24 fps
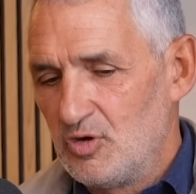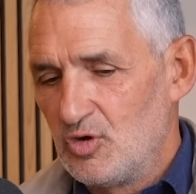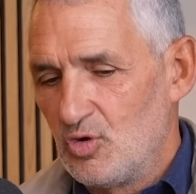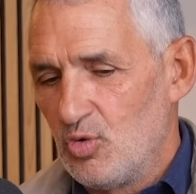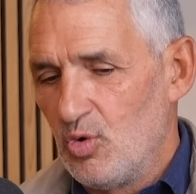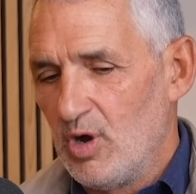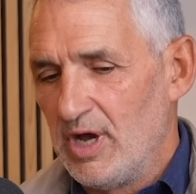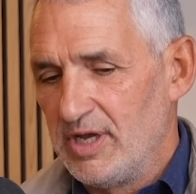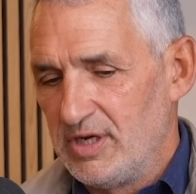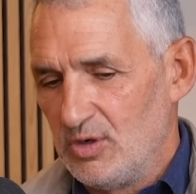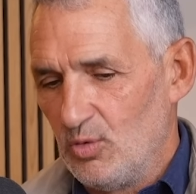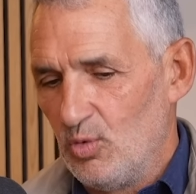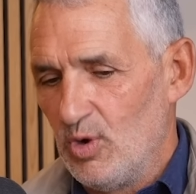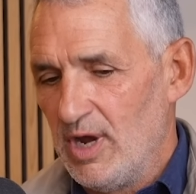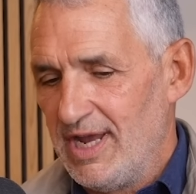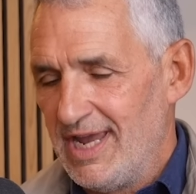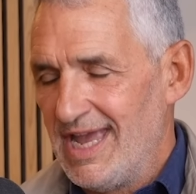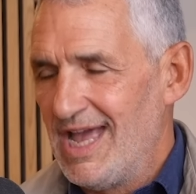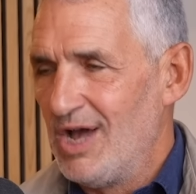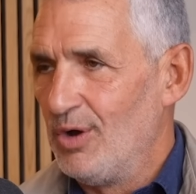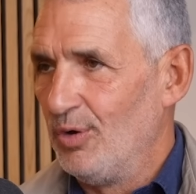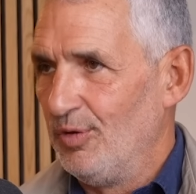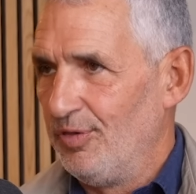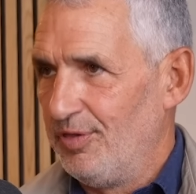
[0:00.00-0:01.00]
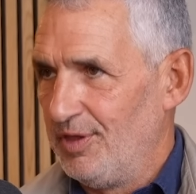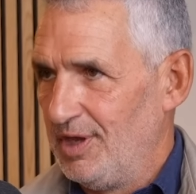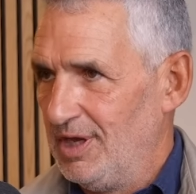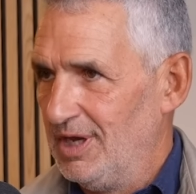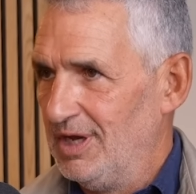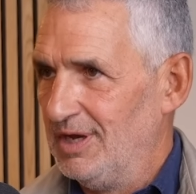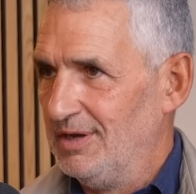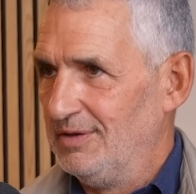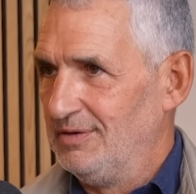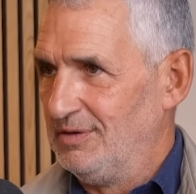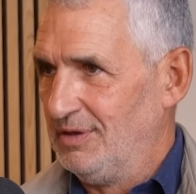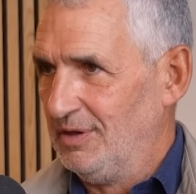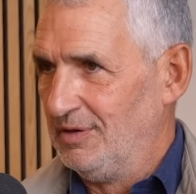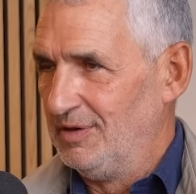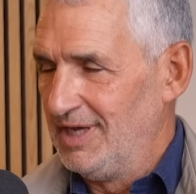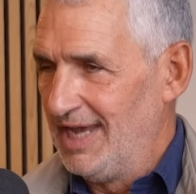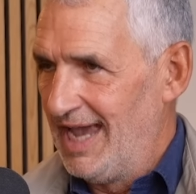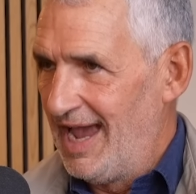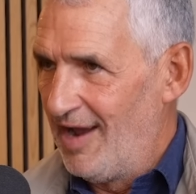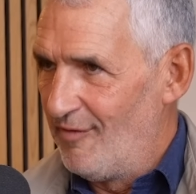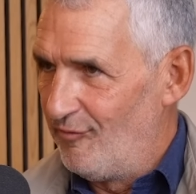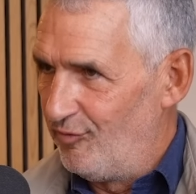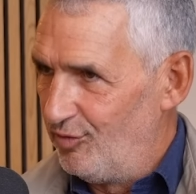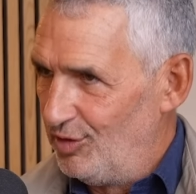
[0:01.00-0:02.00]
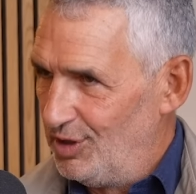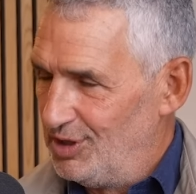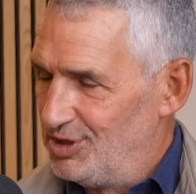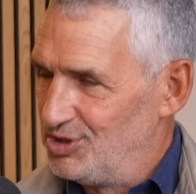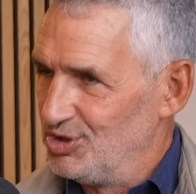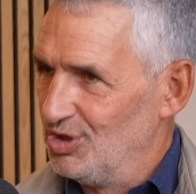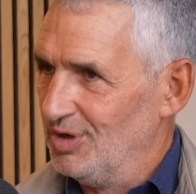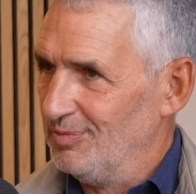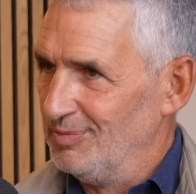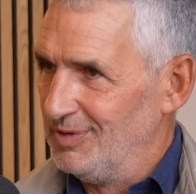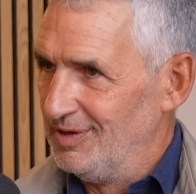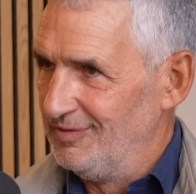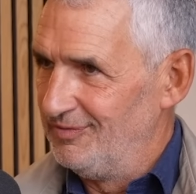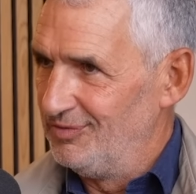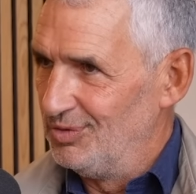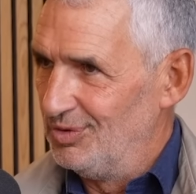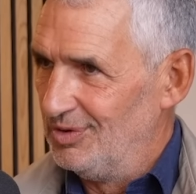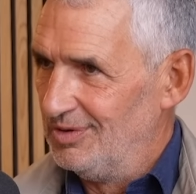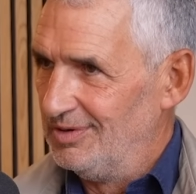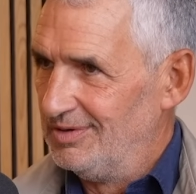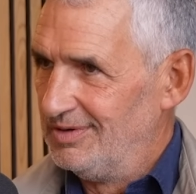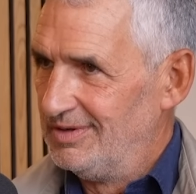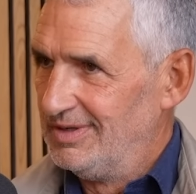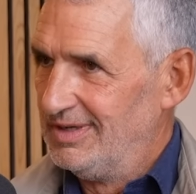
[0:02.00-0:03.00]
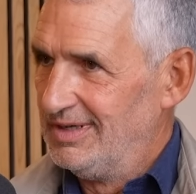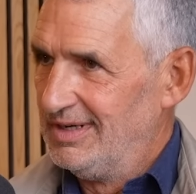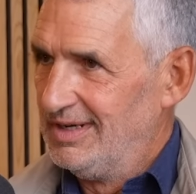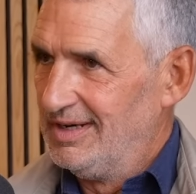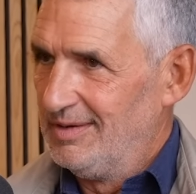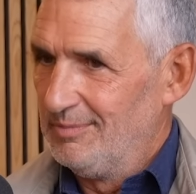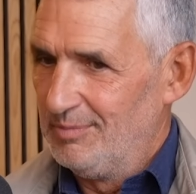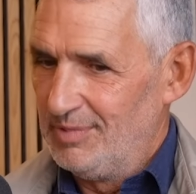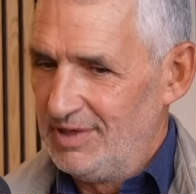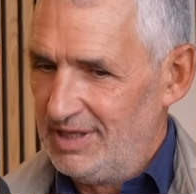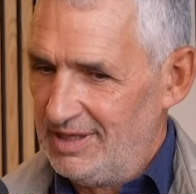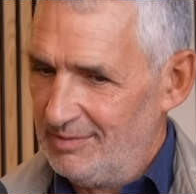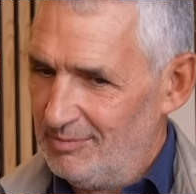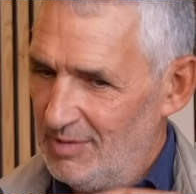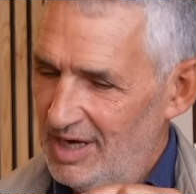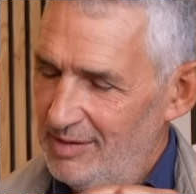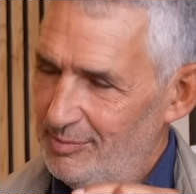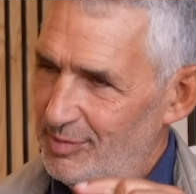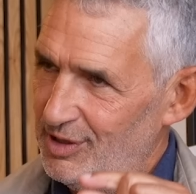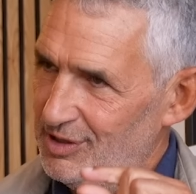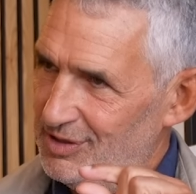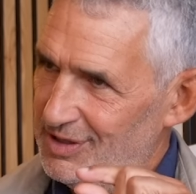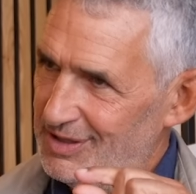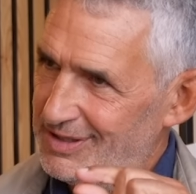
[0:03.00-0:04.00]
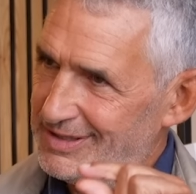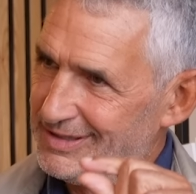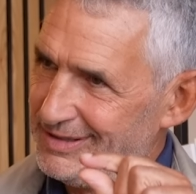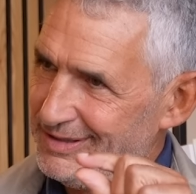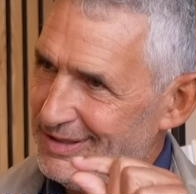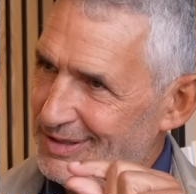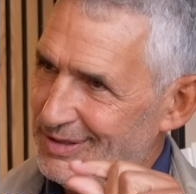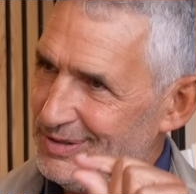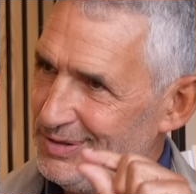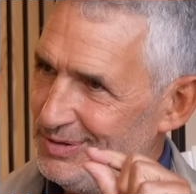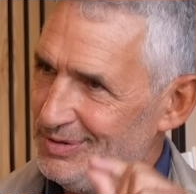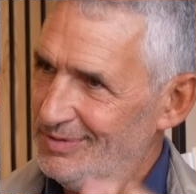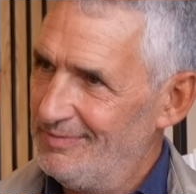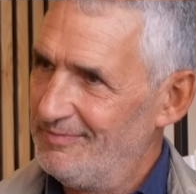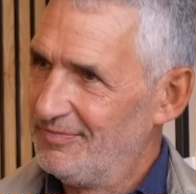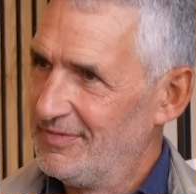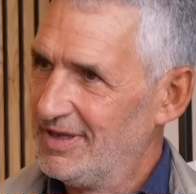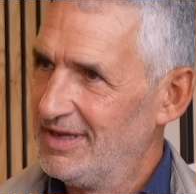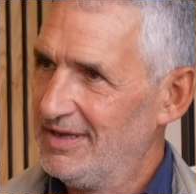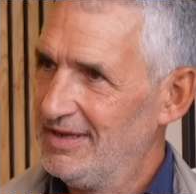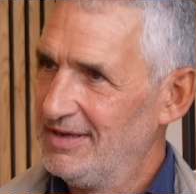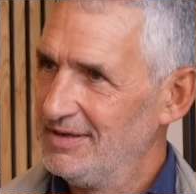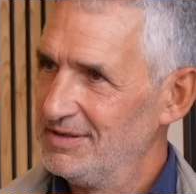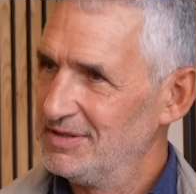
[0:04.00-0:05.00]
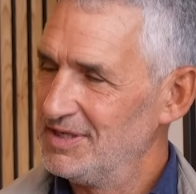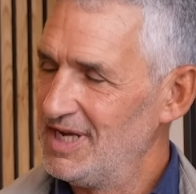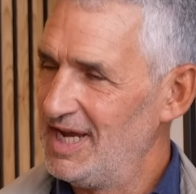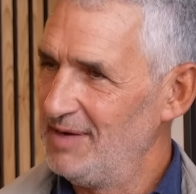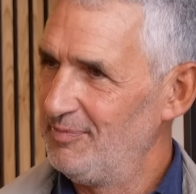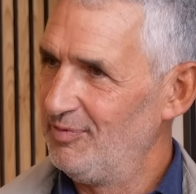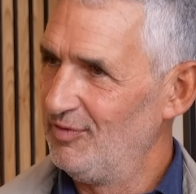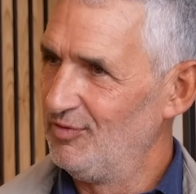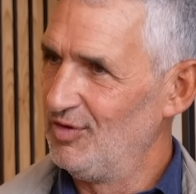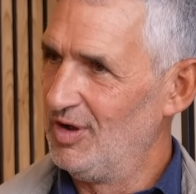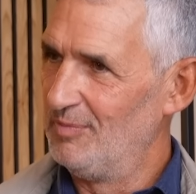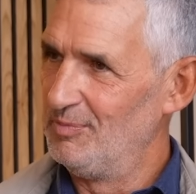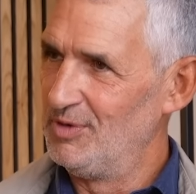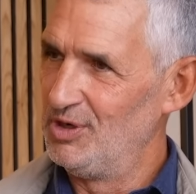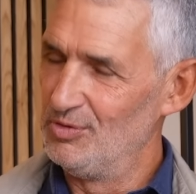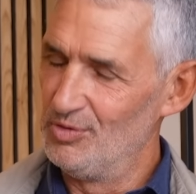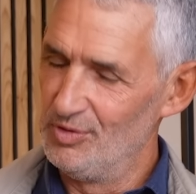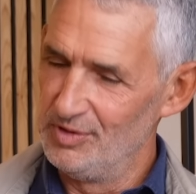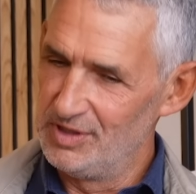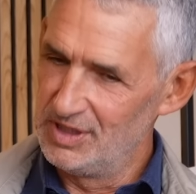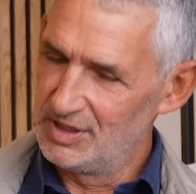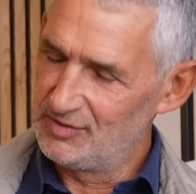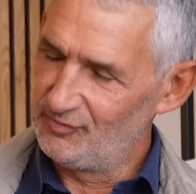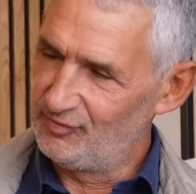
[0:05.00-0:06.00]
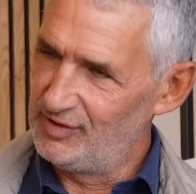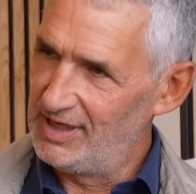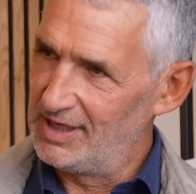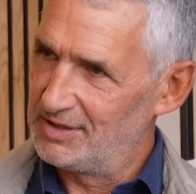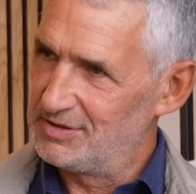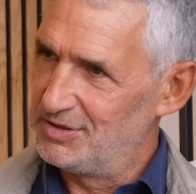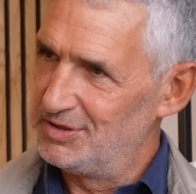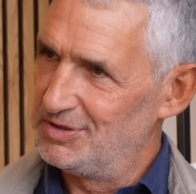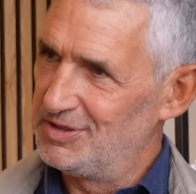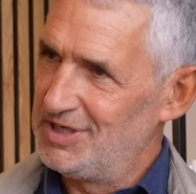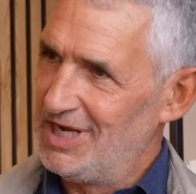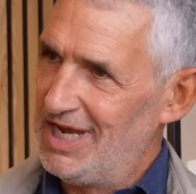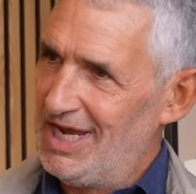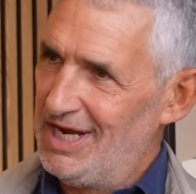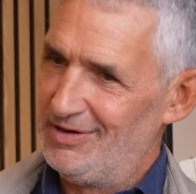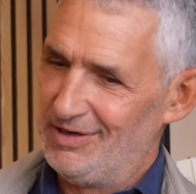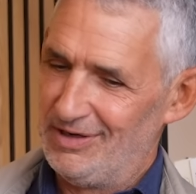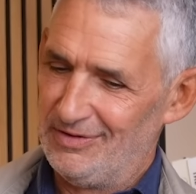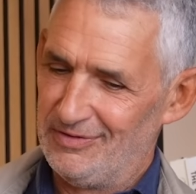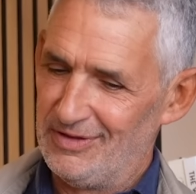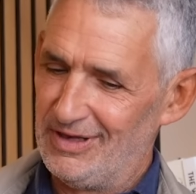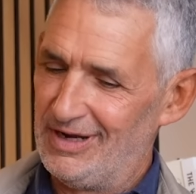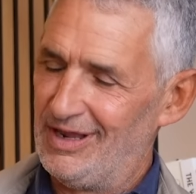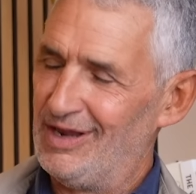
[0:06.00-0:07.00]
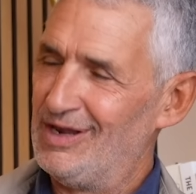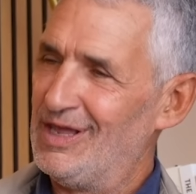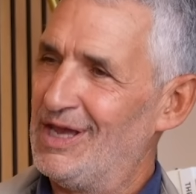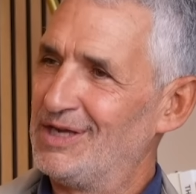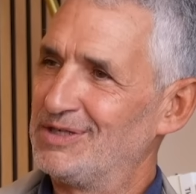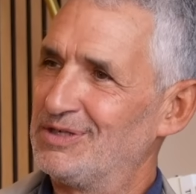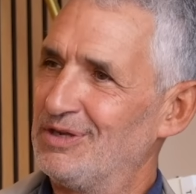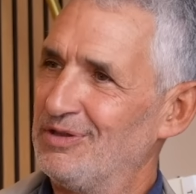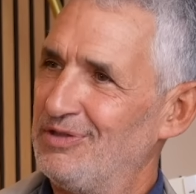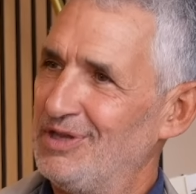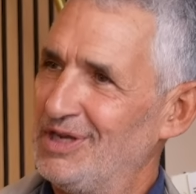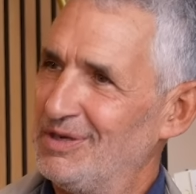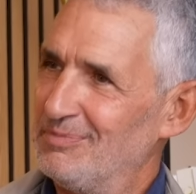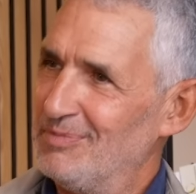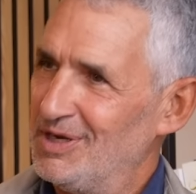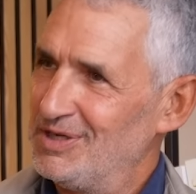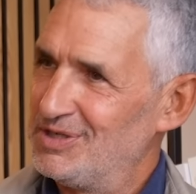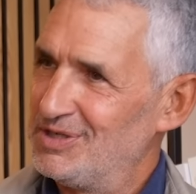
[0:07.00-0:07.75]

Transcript: quite a way healthier than the average omnivore. Yeah. But there might be this little type of omnivore, this flexitarian mm. that I like to mm. think